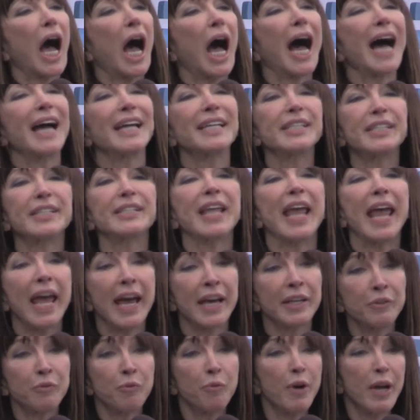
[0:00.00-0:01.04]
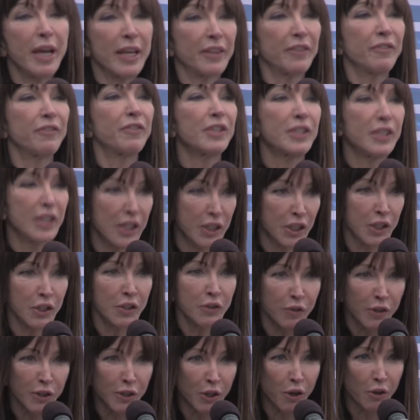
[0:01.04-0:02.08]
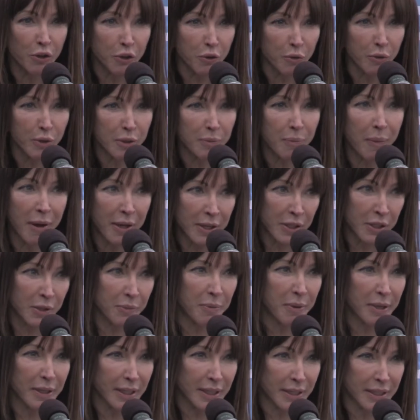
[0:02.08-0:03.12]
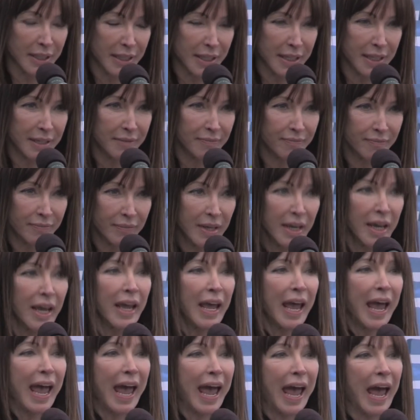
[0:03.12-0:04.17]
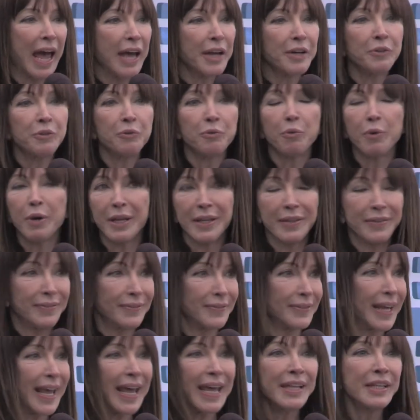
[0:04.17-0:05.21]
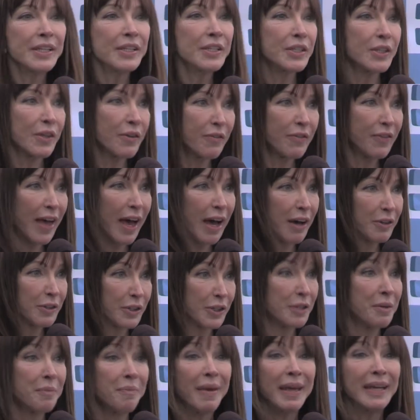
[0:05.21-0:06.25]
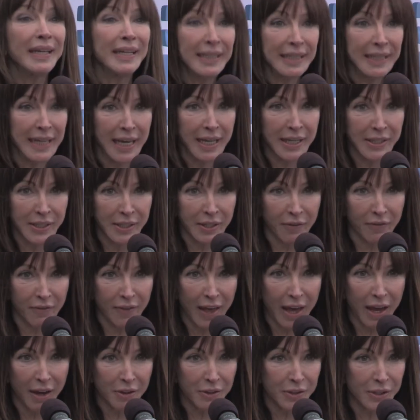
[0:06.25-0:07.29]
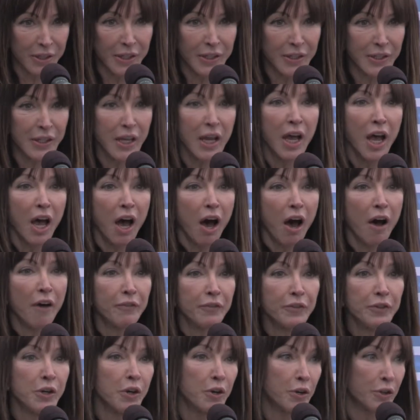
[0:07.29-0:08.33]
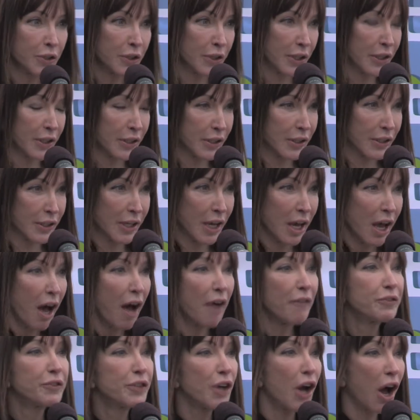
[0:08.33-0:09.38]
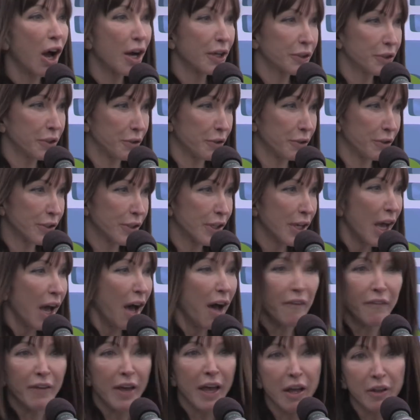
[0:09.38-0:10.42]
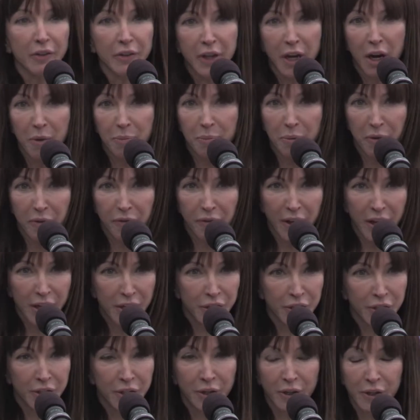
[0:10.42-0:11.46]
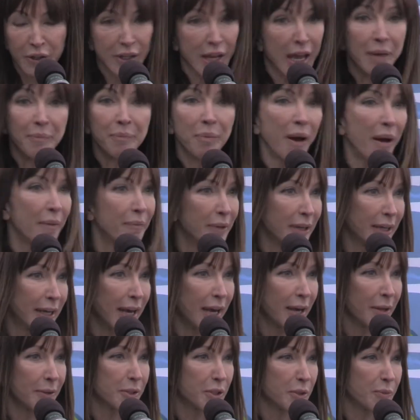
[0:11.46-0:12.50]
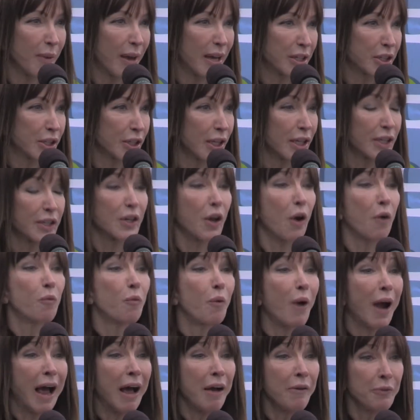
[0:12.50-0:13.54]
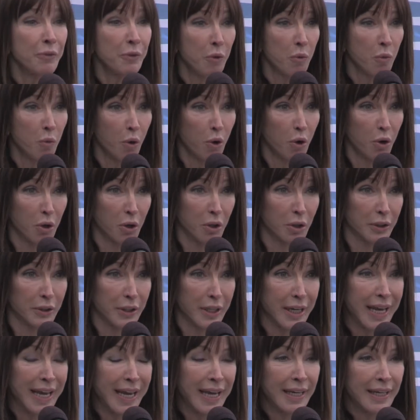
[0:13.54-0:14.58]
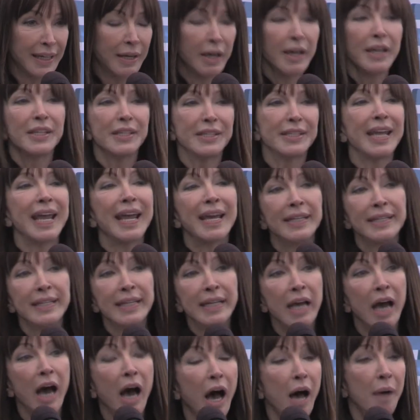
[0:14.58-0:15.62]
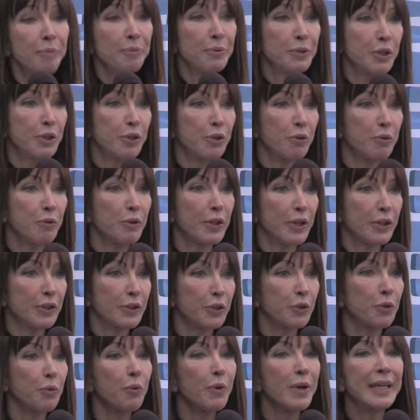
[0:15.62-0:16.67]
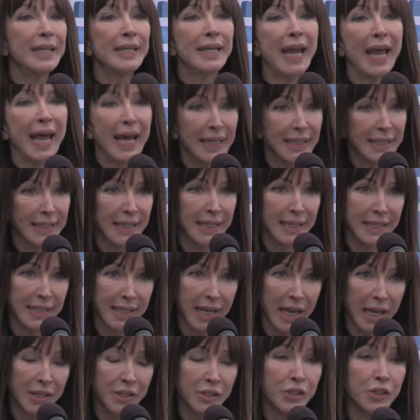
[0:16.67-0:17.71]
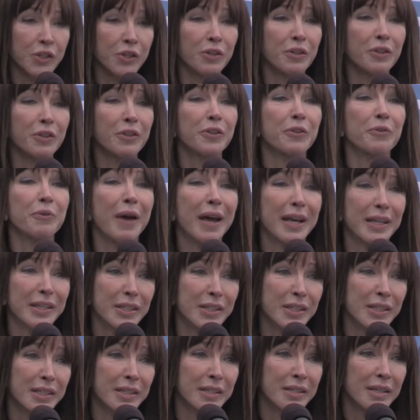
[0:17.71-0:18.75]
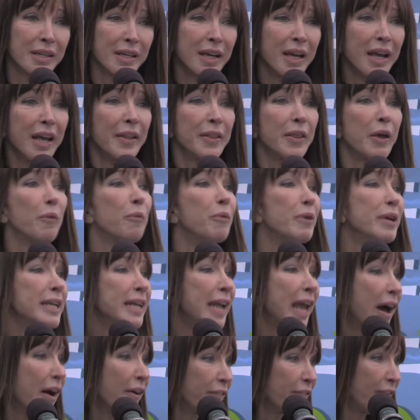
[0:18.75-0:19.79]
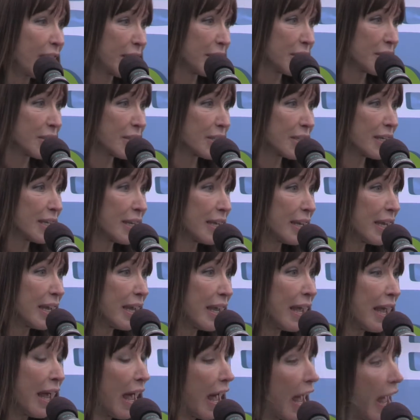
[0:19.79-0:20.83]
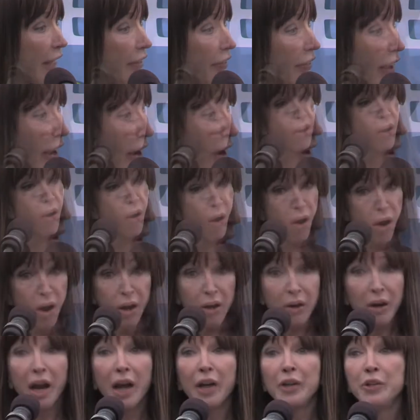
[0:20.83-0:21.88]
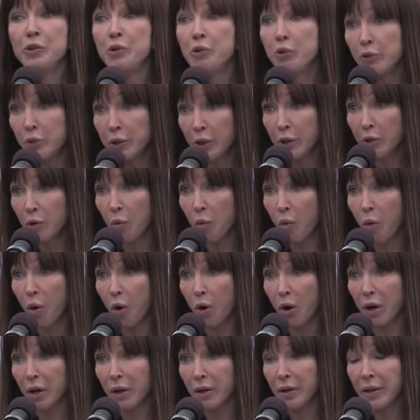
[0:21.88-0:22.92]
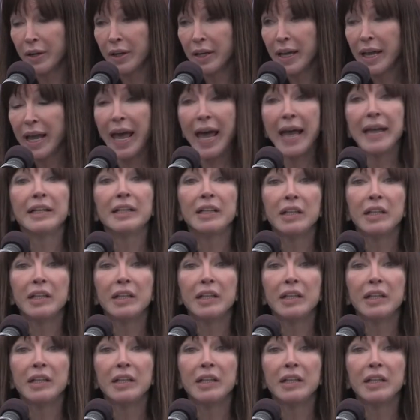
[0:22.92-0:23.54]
I stand with Physicians for Social Responsibility and with tens of thousands, many tens of thousands of nurses, of doctors, of healthcare professionals and public health specialists around the world, standing up to the twin existential threats that we now face, and they are nuclear war and